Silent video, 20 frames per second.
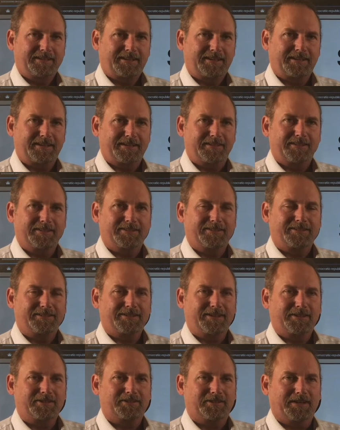Hi, this is
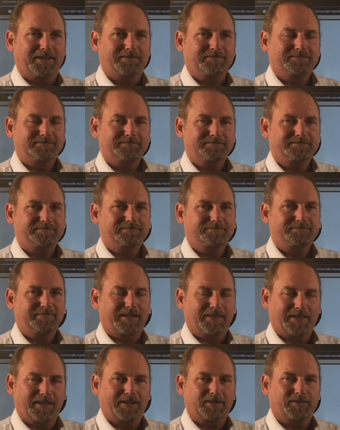Andre,
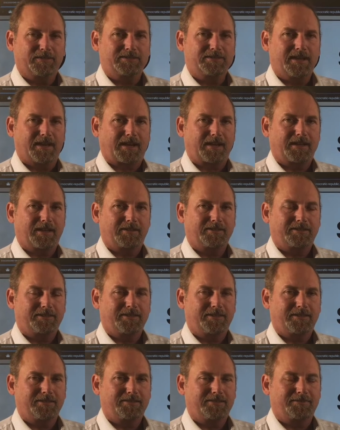and thanks for checking out
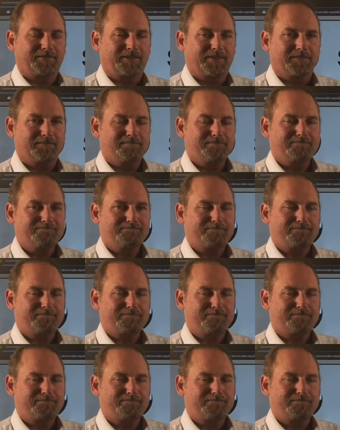Synthisophy.